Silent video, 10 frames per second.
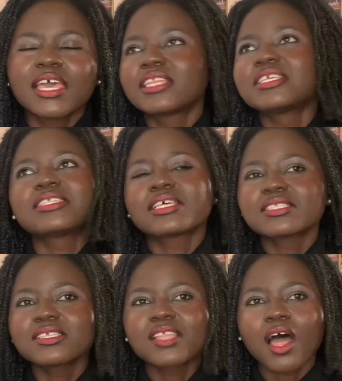And he's
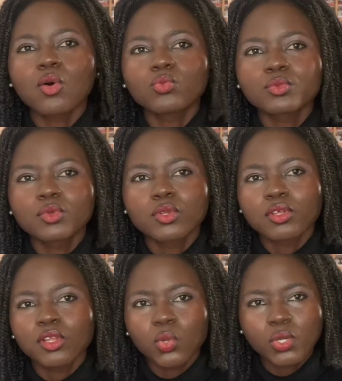sitting down,
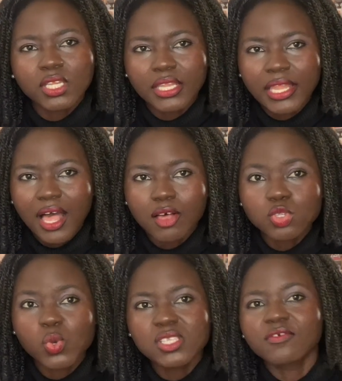looking at the house,
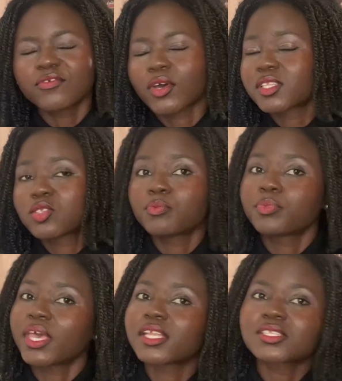waiting for it to
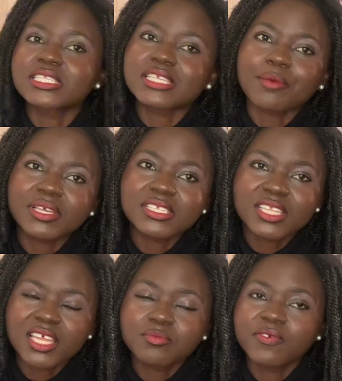burn to some
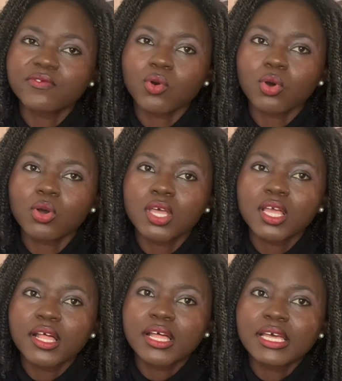extent before
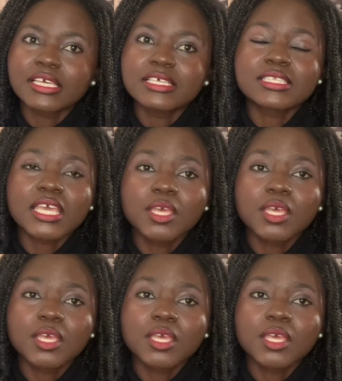he